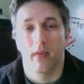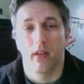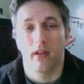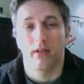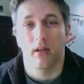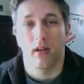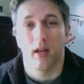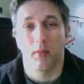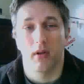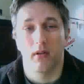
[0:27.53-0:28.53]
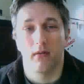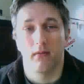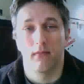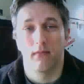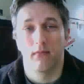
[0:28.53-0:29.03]
yesterday night, but
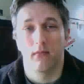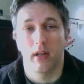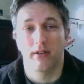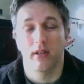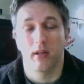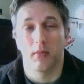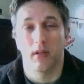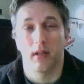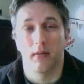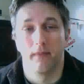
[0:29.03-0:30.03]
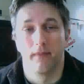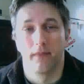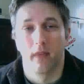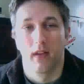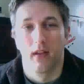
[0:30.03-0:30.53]
last night, but I
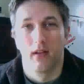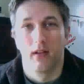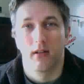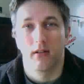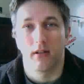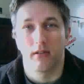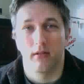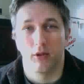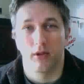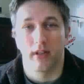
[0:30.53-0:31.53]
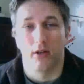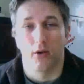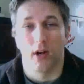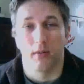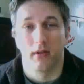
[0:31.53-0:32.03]
just looked like
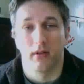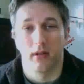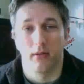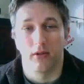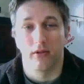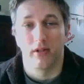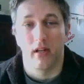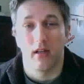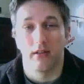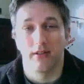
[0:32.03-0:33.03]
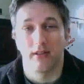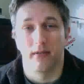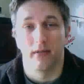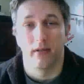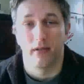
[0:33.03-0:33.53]
crap, and it was all shaky and stuff.
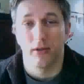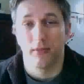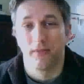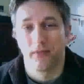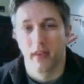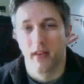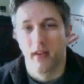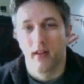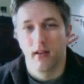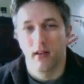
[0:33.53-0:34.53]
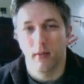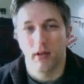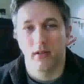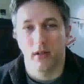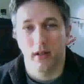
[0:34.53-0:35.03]
And so here, I'm going
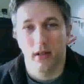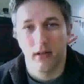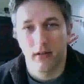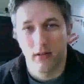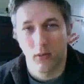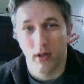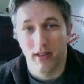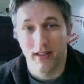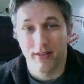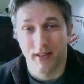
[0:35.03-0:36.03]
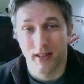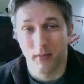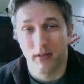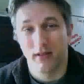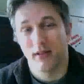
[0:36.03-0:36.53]
to try one last
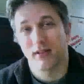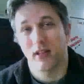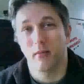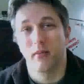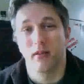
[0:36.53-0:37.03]
time. This time